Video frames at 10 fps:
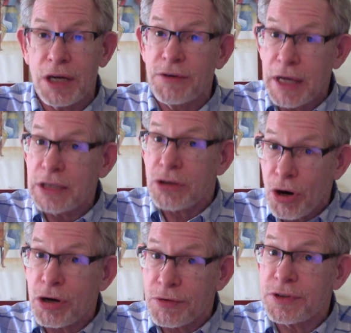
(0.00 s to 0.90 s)
And it's
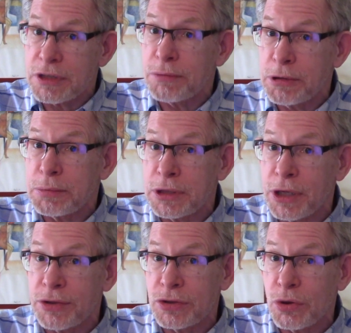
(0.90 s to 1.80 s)
harder for some people than
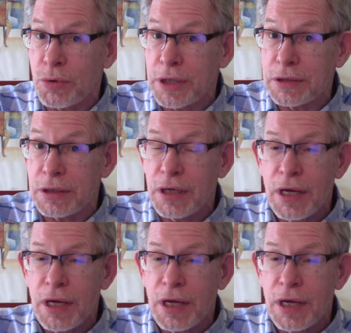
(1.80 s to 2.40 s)
others, no question.